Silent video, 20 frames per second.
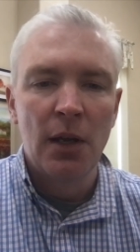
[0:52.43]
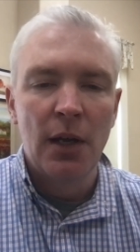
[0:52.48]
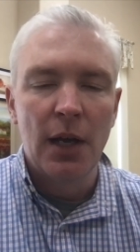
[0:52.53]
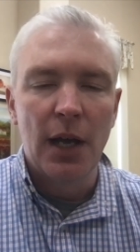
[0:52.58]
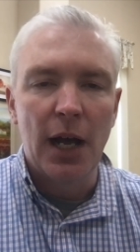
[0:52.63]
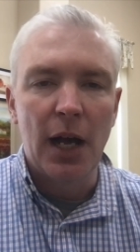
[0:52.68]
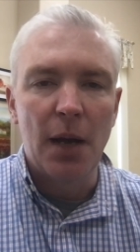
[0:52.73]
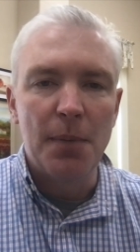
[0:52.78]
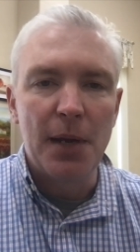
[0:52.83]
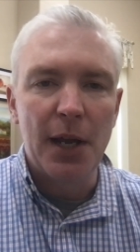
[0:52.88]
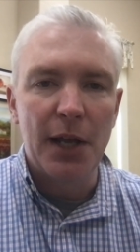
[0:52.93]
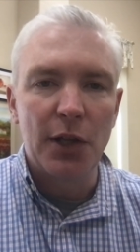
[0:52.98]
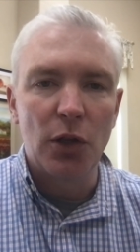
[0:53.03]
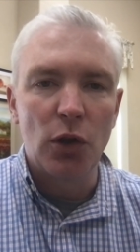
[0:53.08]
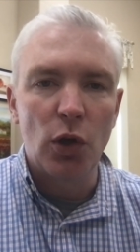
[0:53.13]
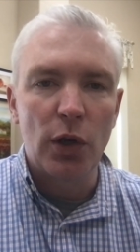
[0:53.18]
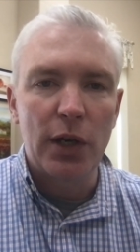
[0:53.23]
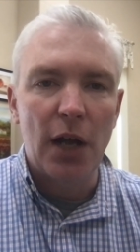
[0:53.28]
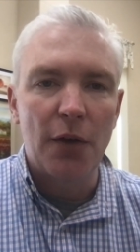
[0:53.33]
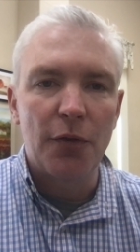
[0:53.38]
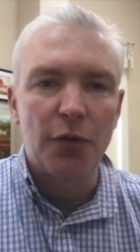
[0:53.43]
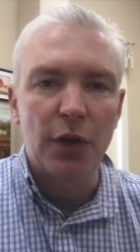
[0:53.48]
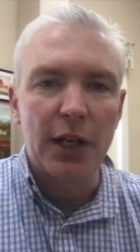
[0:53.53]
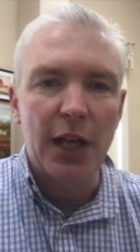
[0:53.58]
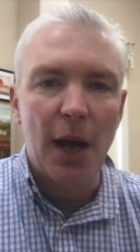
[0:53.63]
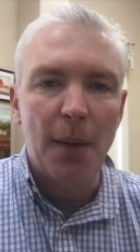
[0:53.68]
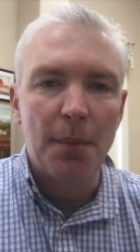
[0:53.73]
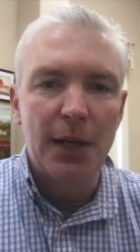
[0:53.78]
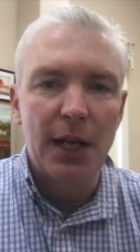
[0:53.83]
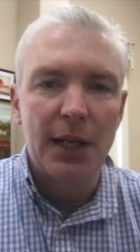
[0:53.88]
Uh, be on the lookout for any
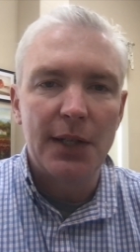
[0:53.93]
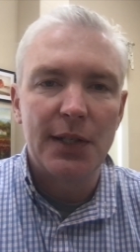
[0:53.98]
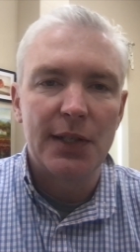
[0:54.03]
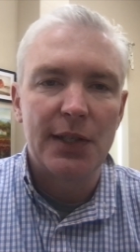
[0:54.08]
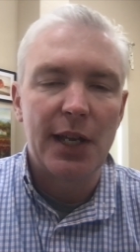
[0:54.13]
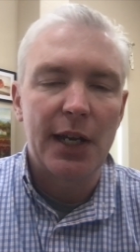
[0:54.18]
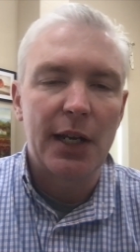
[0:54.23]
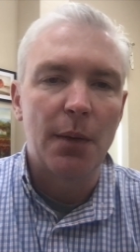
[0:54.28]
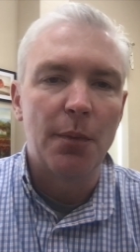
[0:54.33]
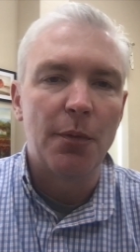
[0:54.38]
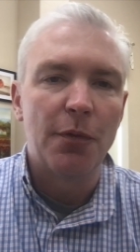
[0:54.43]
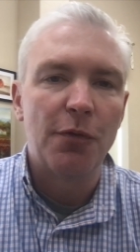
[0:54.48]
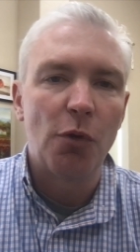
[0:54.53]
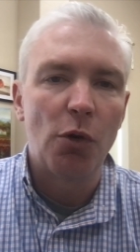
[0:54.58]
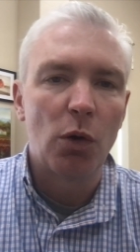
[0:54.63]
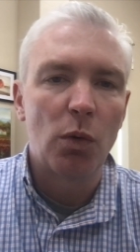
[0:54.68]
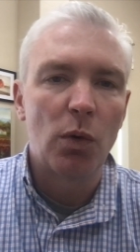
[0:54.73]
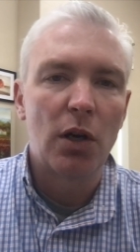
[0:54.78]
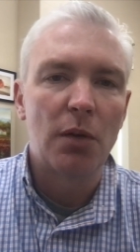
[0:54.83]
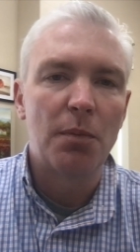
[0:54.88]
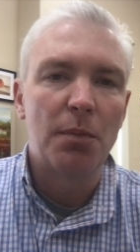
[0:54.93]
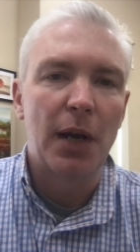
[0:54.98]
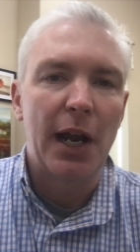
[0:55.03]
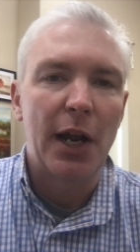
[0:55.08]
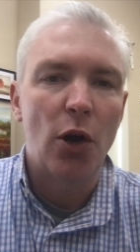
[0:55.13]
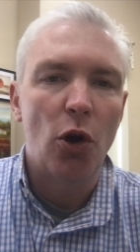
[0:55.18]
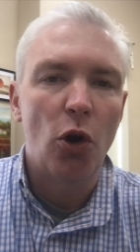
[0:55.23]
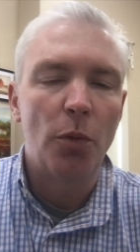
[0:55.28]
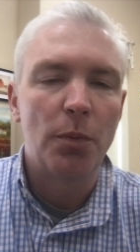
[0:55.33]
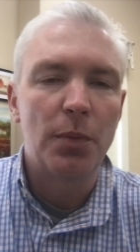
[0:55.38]
updates as they come forward, but I
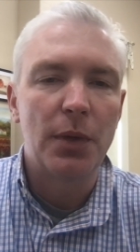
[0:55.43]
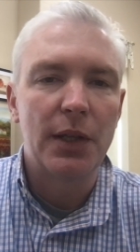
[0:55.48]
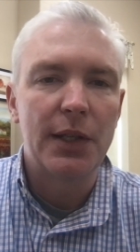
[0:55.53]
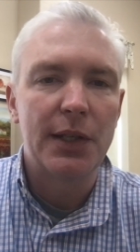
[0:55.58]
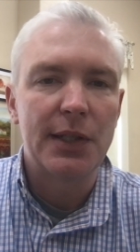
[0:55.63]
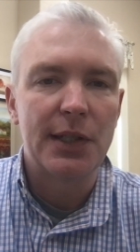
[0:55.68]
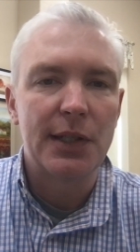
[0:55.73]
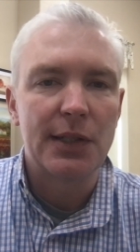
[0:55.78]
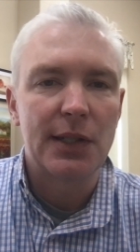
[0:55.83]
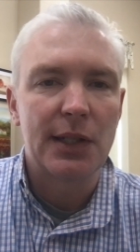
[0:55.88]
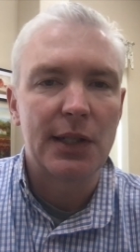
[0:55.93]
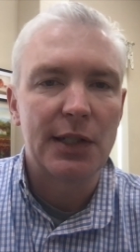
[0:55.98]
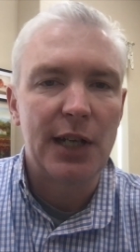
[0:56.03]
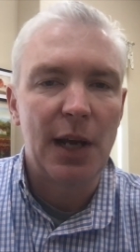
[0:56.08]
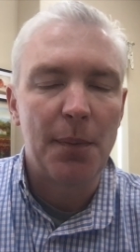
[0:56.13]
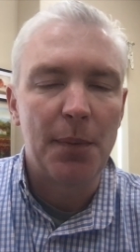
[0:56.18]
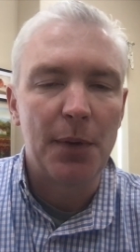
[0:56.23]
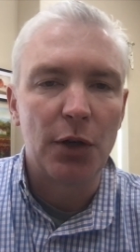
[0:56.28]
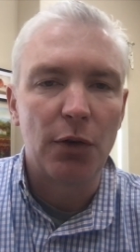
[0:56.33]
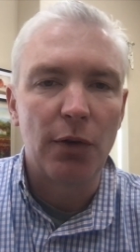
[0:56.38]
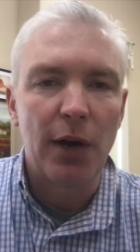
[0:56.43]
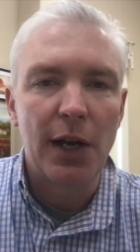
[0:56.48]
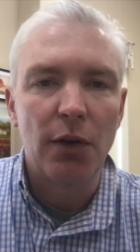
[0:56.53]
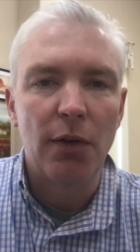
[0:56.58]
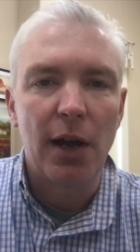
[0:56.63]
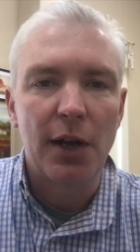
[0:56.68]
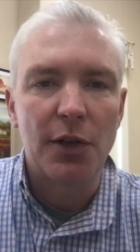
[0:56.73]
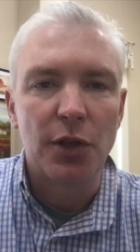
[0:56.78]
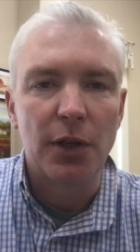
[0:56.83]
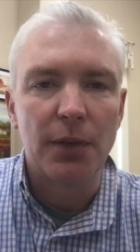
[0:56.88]
hope that this is a step in the right
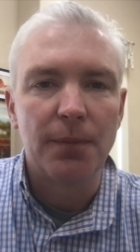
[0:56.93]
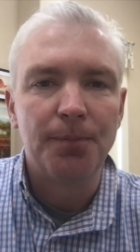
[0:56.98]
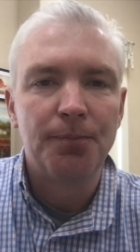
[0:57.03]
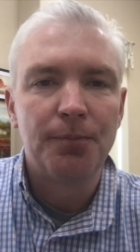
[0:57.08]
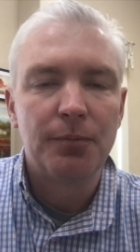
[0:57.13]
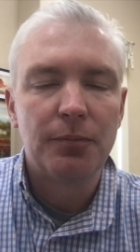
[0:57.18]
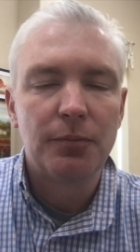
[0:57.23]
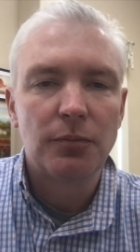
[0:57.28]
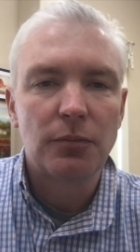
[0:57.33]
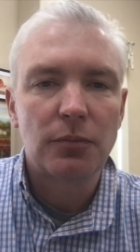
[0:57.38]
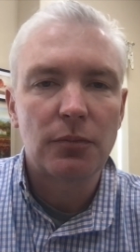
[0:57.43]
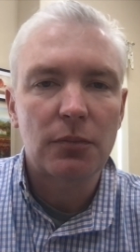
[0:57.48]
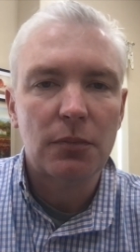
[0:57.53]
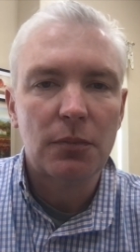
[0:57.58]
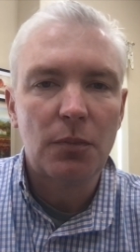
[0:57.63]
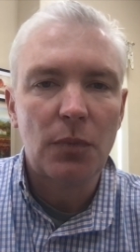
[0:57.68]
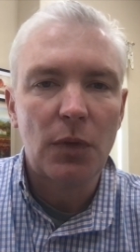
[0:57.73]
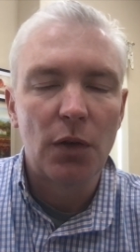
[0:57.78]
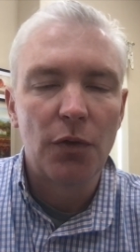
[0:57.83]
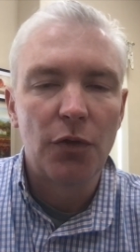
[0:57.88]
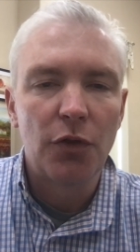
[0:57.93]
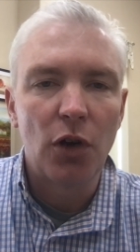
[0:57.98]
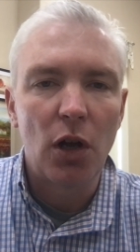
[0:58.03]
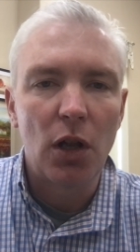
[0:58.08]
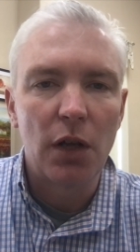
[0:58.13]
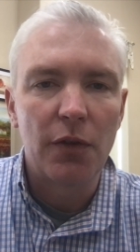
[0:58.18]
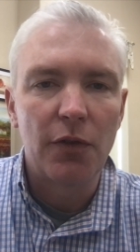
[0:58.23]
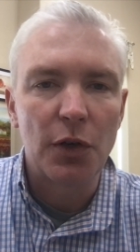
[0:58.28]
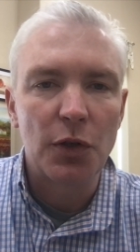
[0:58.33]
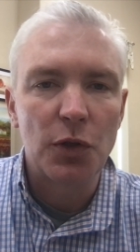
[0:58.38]
direction for
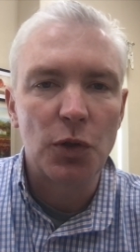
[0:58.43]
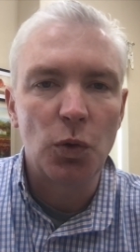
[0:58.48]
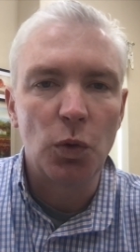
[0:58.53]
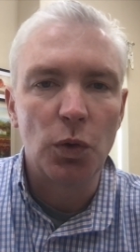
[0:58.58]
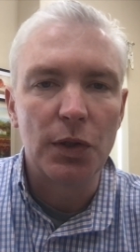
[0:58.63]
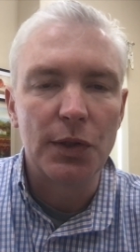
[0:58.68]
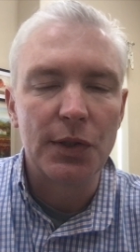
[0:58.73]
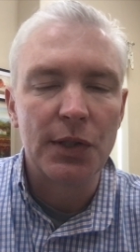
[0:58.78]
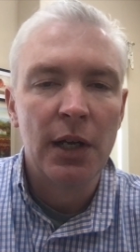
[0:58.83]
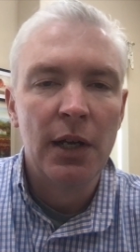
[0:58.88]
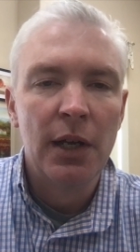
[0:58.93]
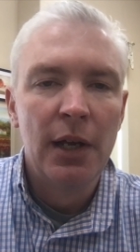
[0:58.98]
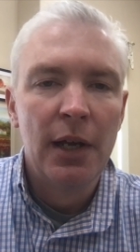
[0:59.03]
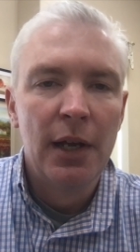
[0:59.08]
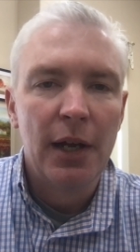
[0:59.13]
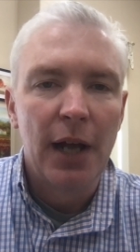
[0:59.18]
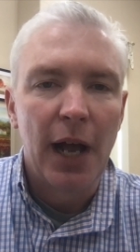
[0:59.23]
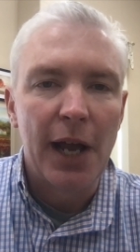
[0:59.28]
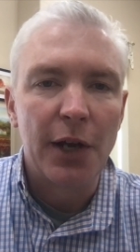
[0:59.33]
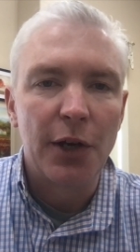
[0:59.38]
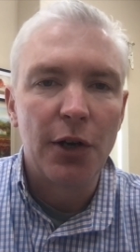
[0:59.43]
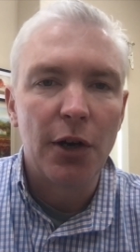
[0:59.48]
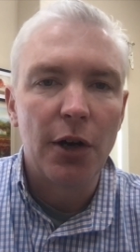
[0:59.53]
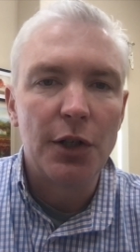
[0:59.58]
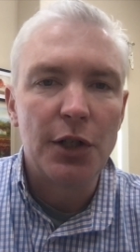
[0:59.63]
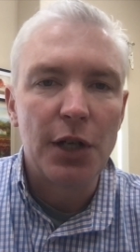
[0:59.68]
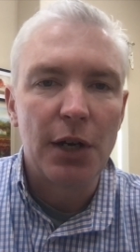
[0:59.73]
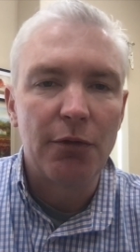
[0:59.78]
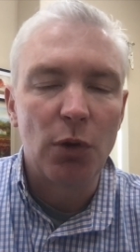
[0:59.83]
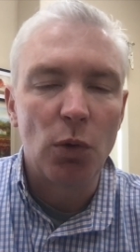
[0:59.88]
all of our schools. I
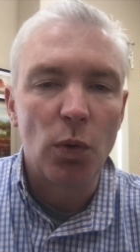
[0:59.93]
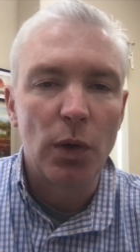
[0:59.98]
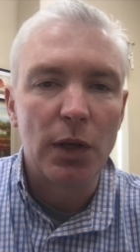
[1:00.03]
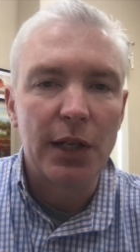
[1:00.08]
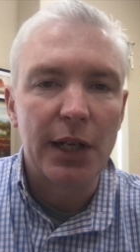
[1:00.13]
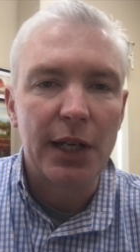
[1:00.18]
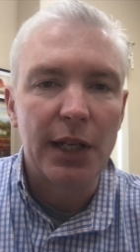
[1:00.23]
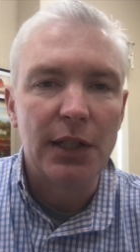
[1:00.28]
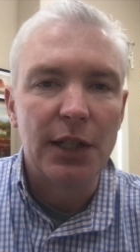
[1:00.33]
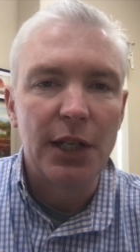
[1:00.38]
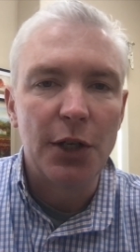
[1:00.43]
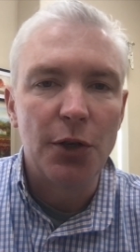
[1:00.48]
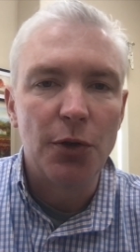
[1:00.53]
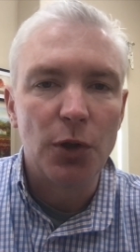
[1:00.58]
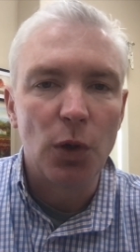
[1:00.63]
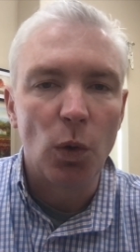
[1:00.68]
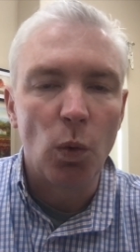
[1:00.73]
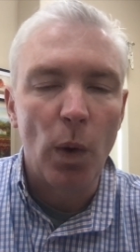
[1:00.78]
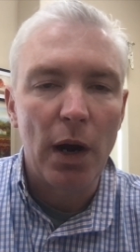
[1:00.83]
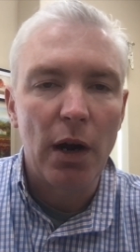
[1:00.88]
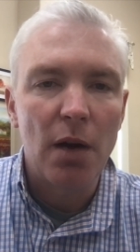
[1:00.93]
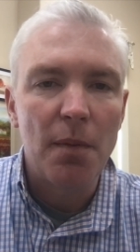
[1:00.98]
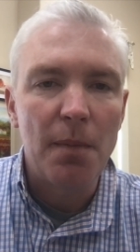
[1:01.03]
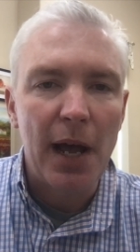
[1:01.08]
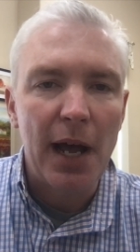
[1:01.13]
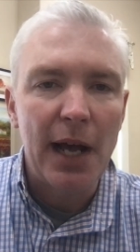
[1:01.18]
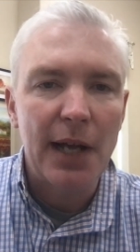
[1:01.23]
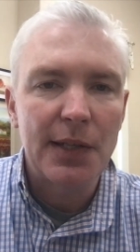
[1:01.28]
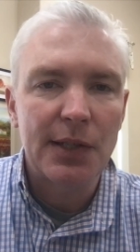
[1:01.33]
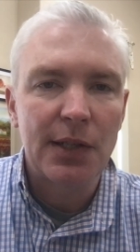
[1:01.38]
encourage everyone to continue to wear a
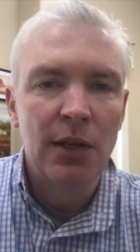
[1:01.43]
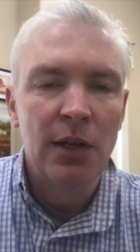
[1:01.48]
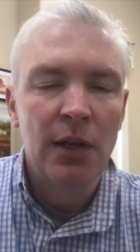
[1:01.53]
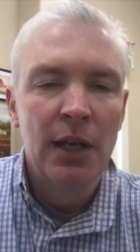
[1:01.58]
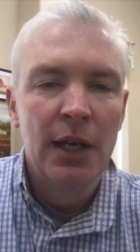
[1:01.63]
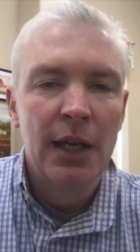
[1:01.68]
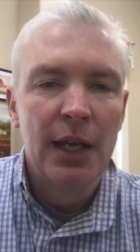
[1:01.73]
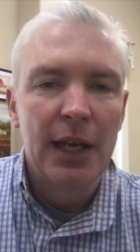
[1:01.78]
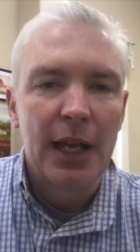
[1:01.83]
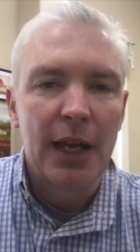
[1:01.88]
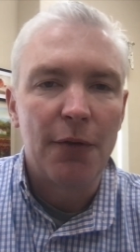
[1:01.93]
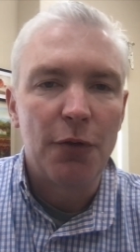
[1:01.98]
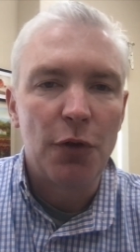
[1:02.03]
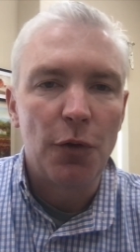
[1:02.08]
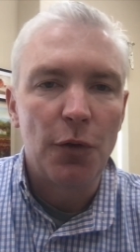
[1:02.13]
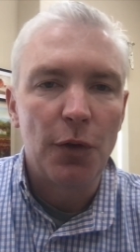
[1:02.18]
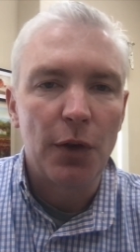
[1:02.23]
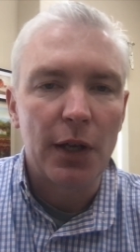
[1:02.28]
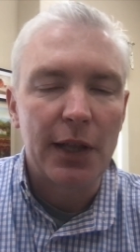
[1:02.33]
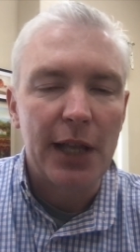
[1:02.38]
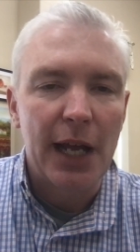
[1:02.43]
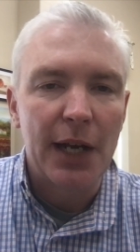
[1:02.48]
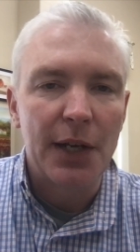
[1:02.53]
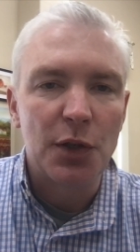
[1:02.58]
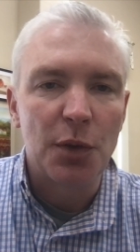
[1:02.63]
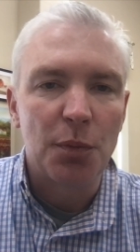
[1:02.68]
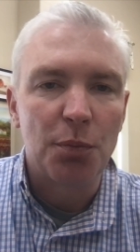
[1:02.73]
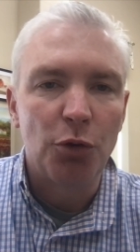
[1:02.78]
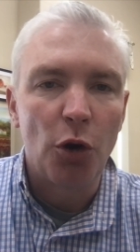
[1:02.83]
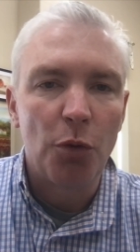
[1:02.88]
mask if you feel like that
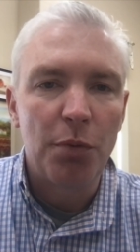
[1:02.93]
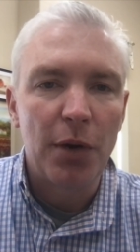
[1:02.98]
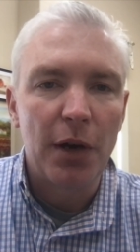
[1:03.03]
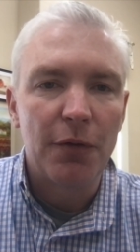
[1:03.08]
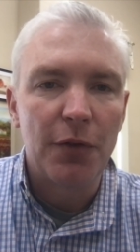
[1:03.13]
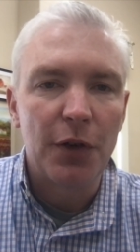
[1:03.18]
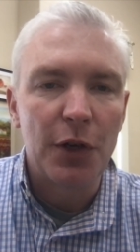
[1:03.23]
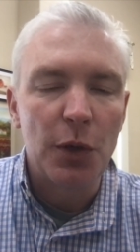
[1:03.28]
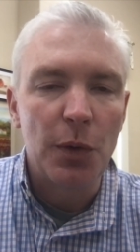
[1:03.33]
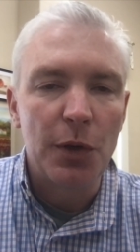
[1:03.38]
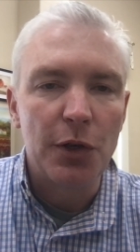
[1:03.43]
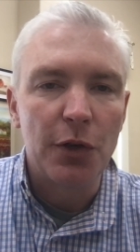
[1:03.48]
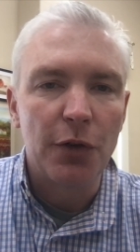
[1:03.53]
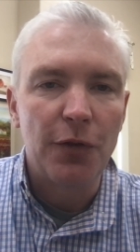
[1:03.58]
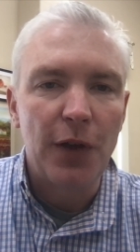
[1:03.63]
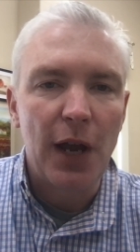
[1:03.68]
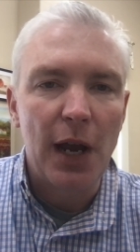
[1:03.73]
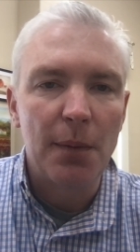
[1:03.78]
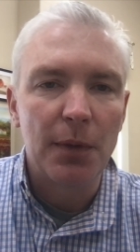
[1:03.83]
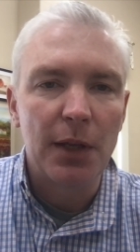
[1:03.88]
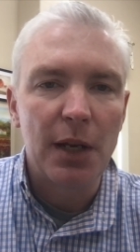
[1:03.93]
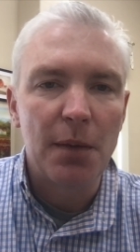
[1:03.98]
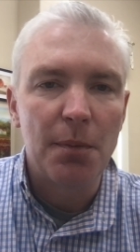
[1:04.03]
is appropriate for you and your family,